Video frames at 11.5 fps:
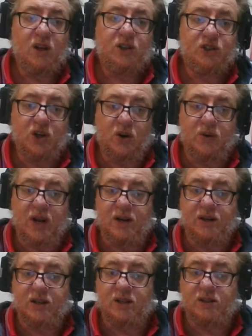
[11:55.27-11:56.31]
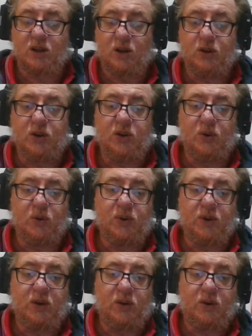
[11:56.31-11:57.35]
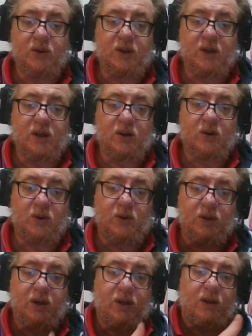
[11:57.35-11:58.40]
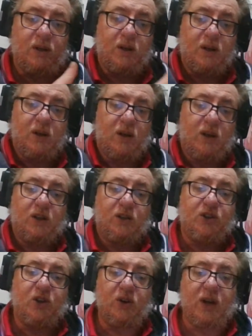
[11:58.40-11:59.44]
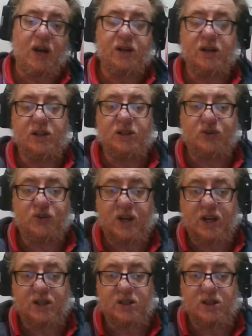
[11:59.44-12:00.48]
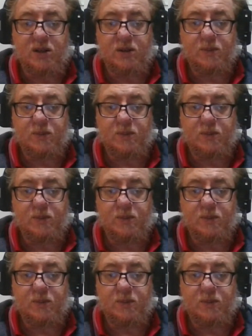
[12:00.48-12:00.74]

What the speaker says: showdown in the saloon or the shootout in the street,